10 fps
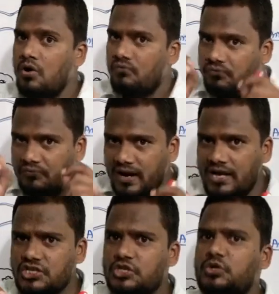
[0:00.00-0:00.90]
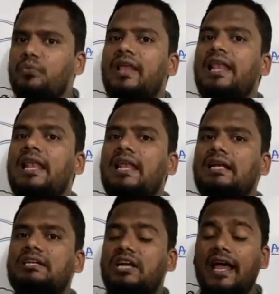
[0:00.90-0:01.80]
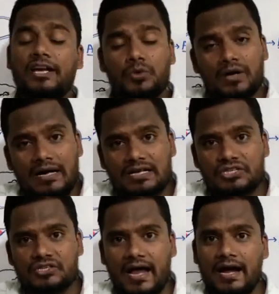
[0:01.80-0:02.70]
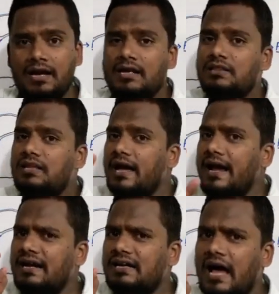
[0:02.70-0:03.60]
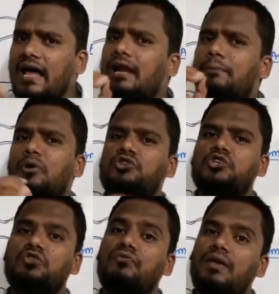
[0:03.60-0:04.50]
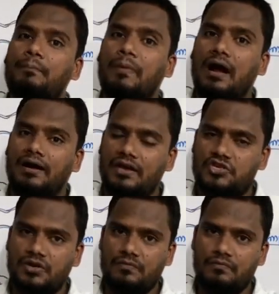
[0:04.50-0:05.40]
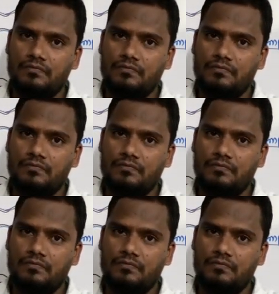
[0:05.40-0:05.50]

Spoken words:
First, we'll try to understand the entire process of implantation.